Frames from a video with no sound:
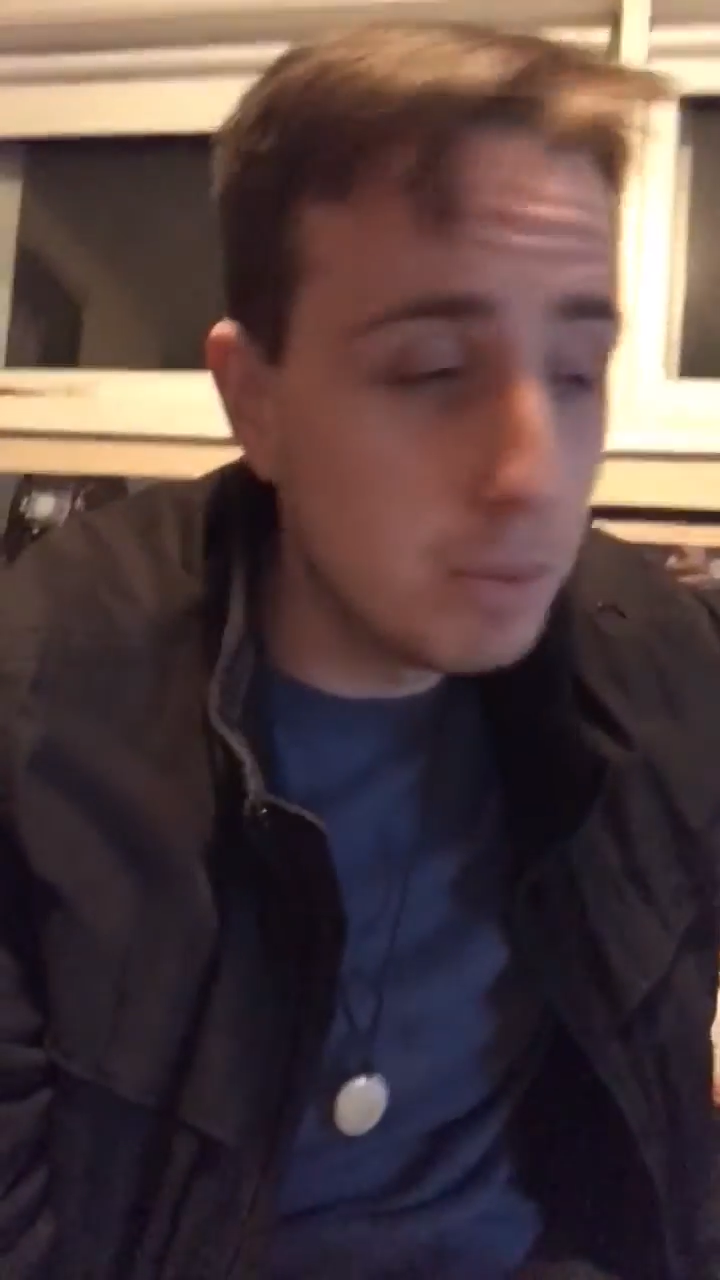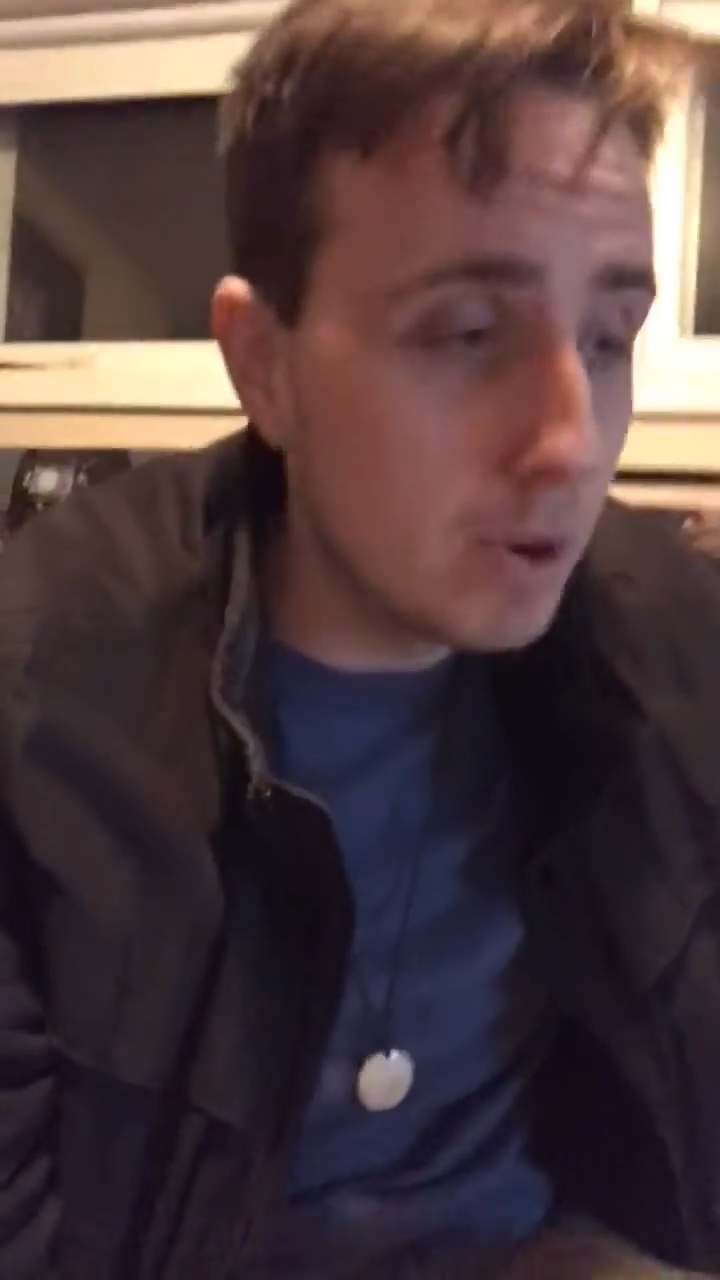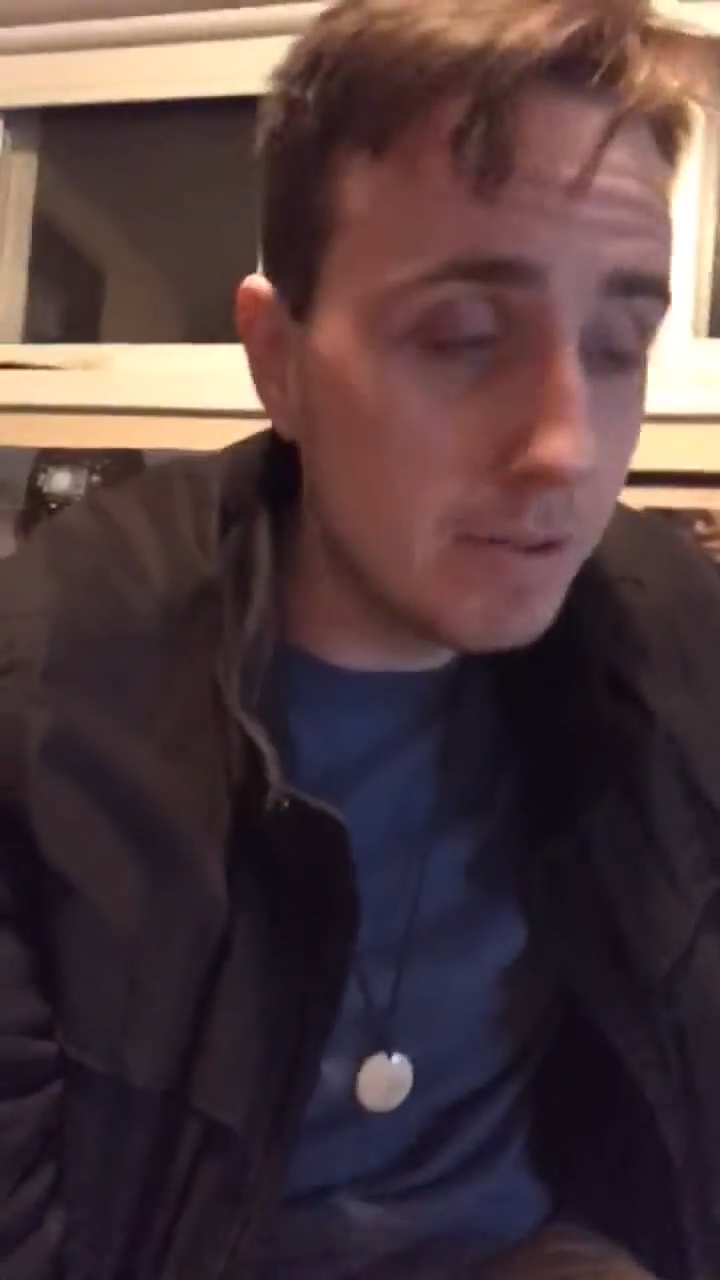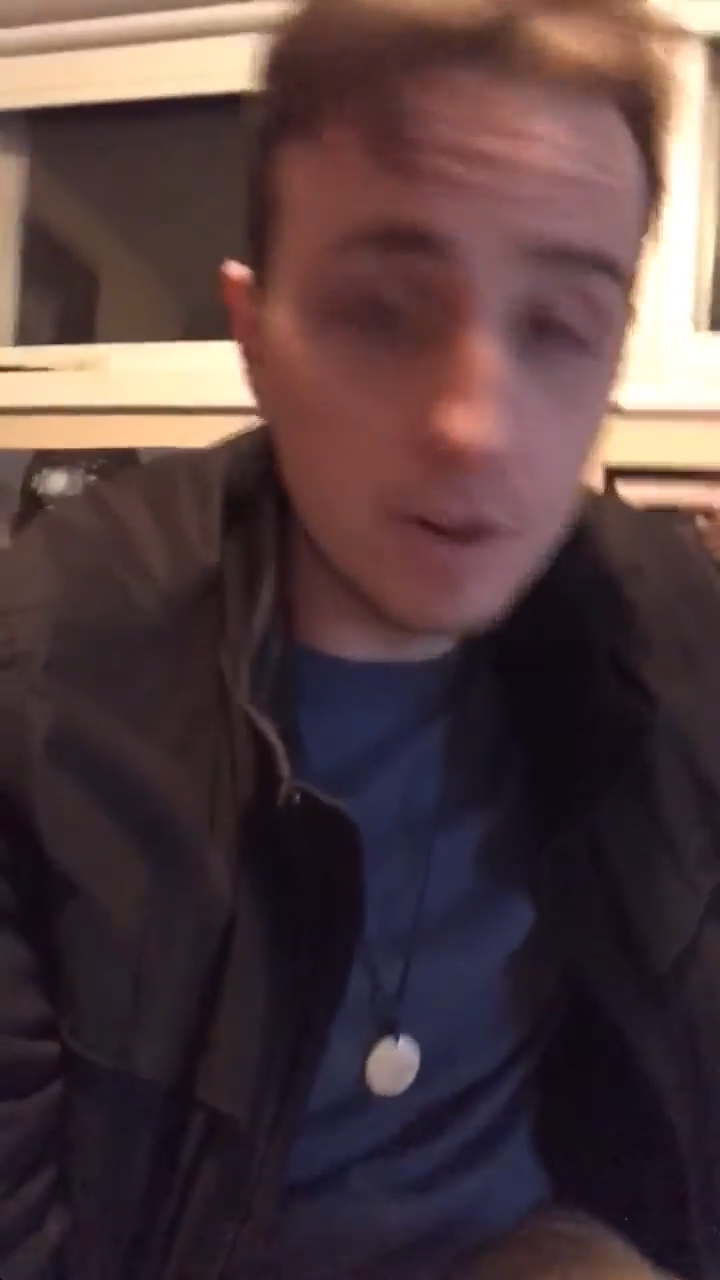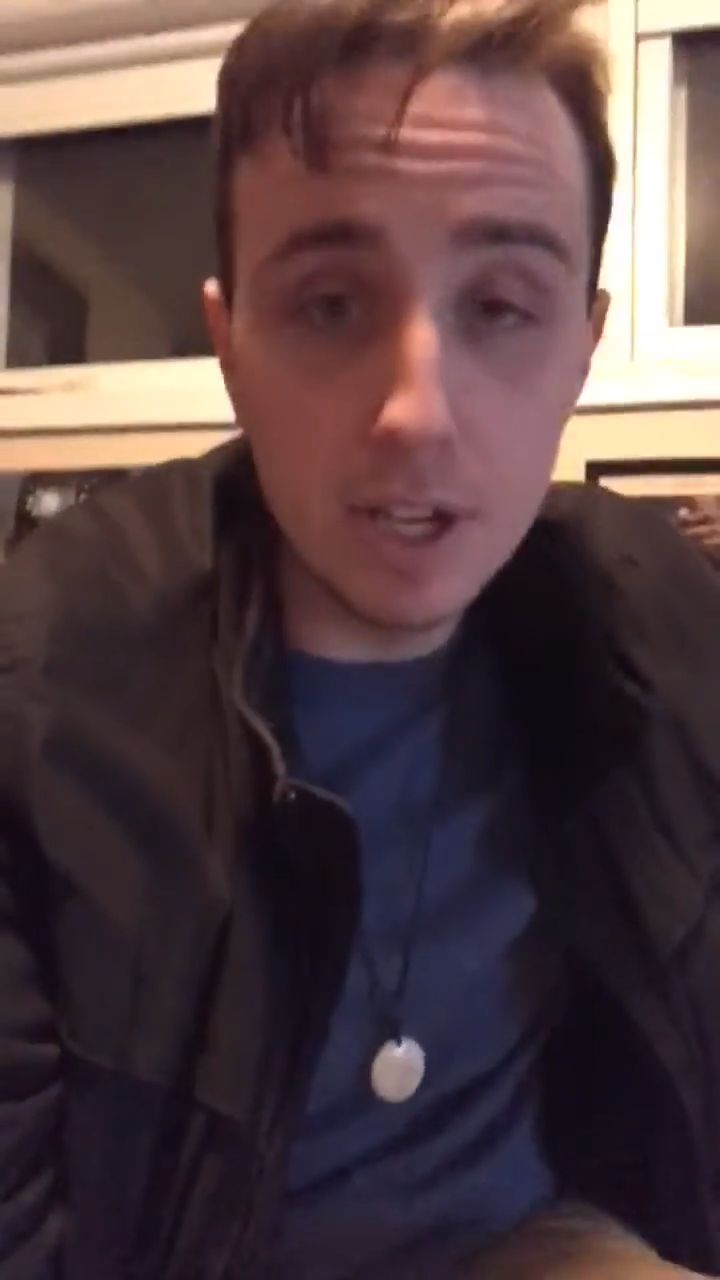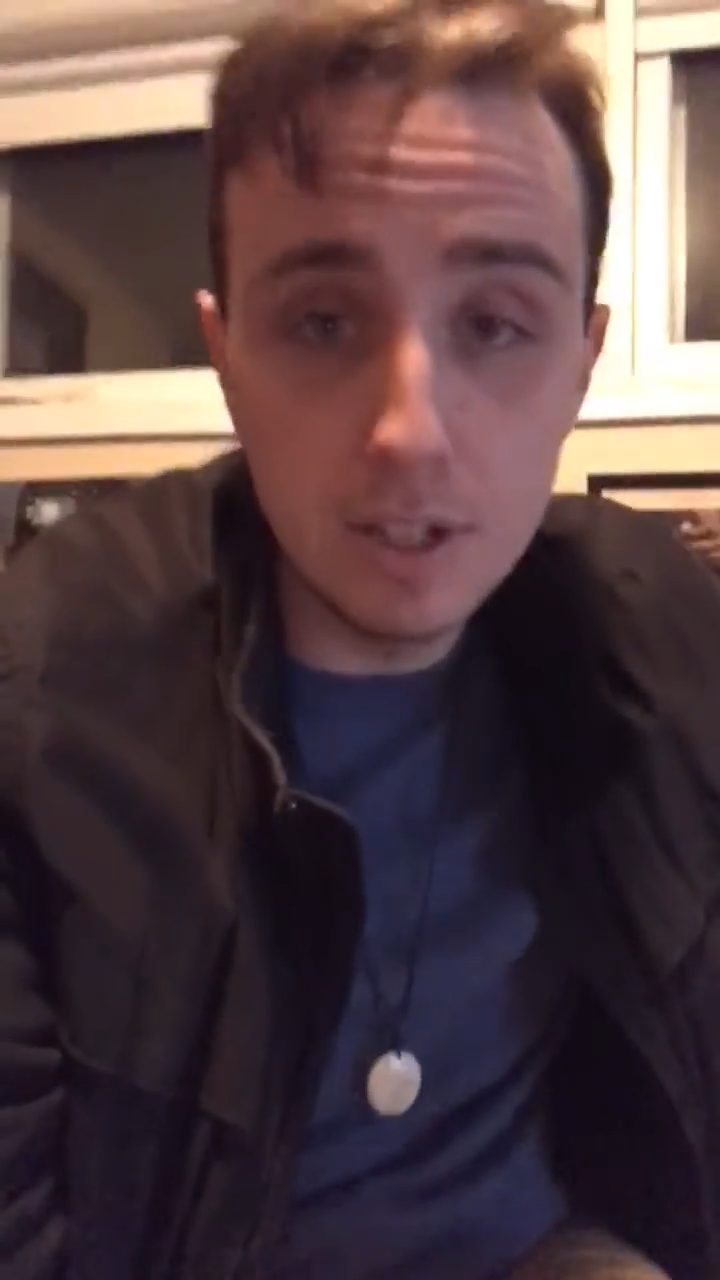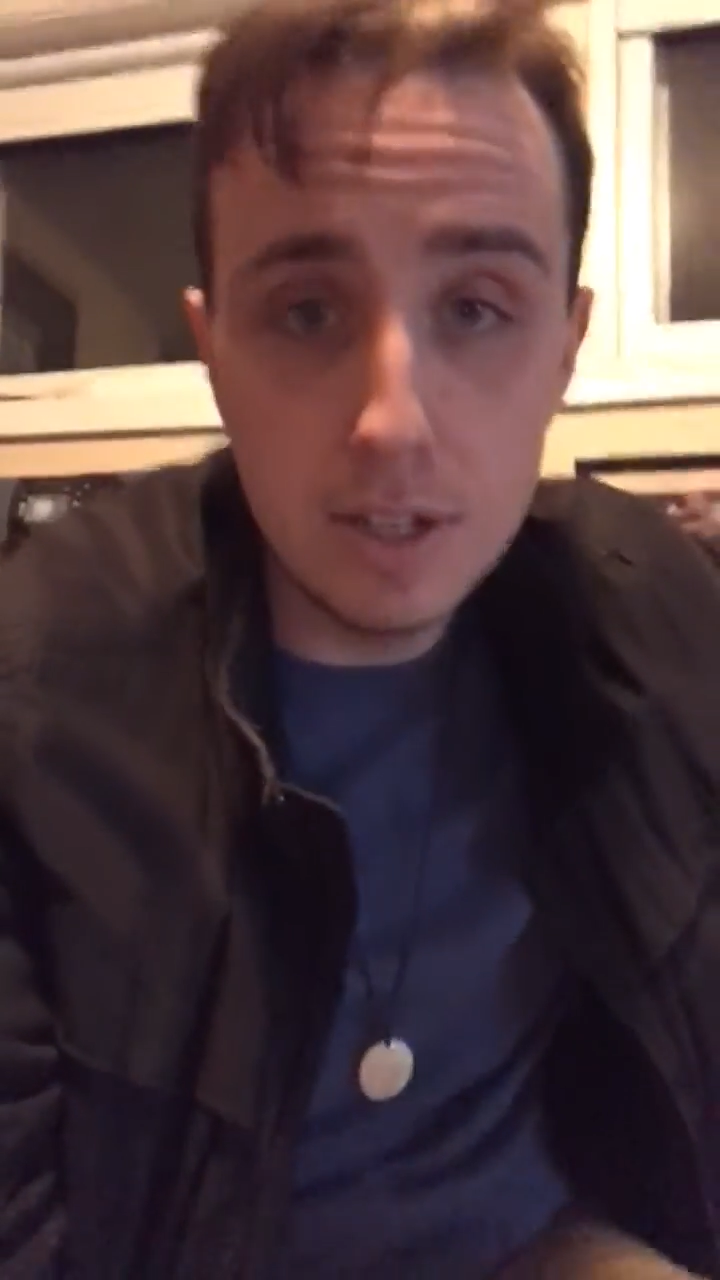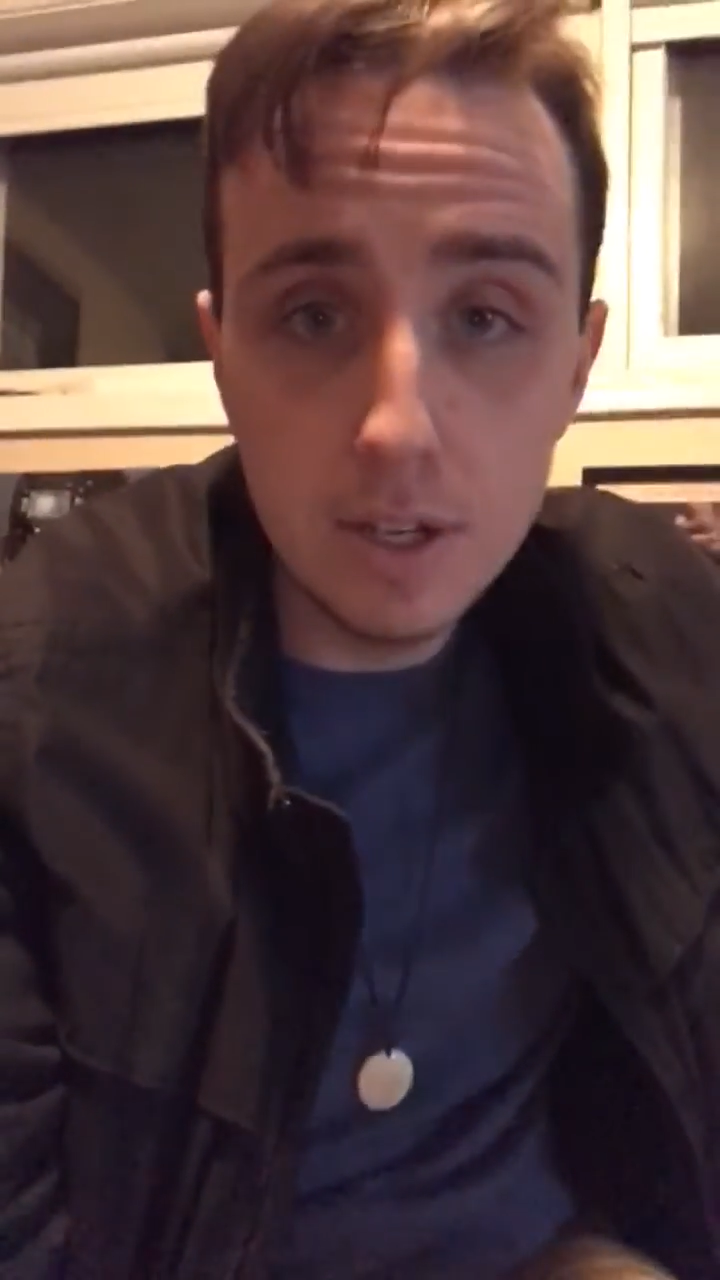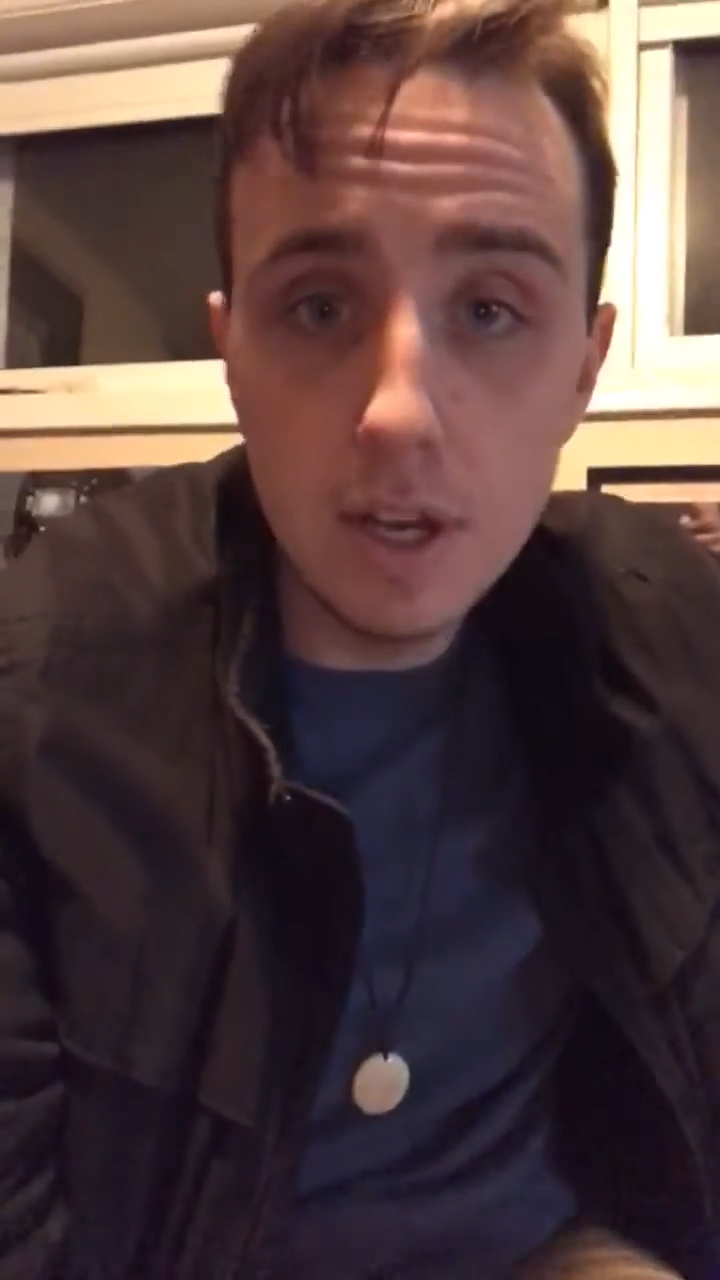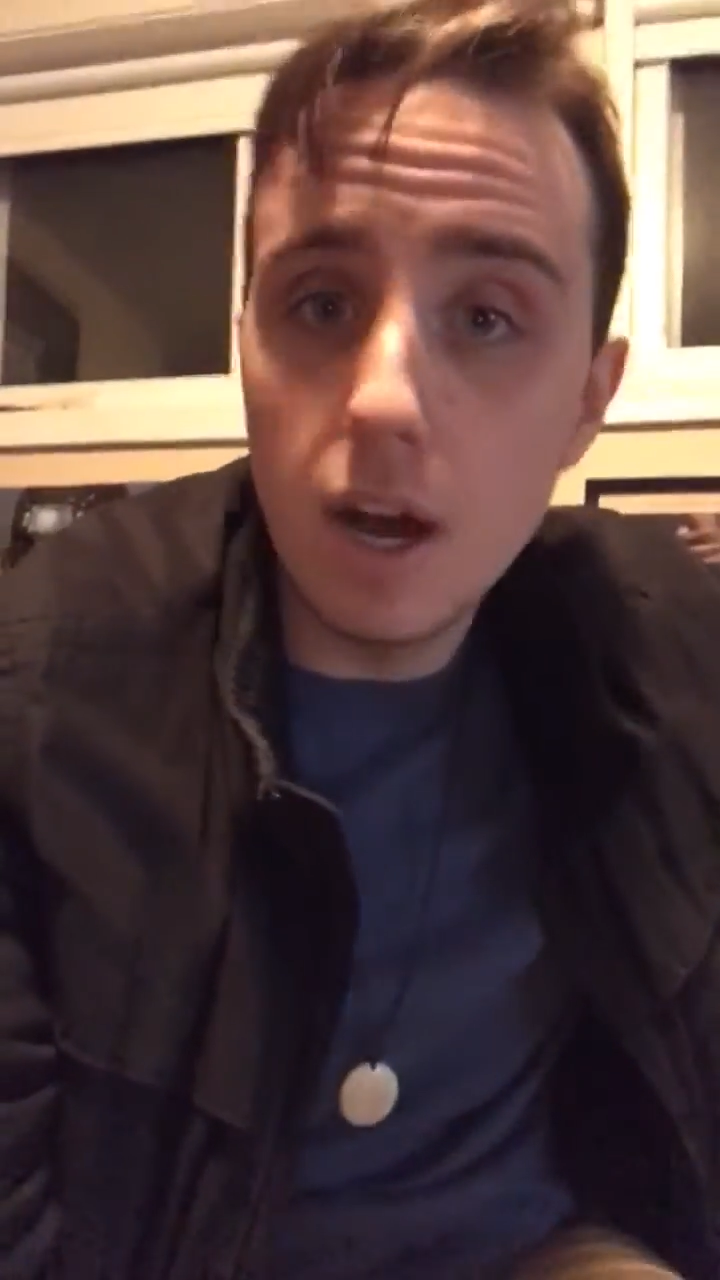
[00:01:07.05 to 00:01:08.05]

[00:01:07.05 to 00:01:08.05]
boyfriend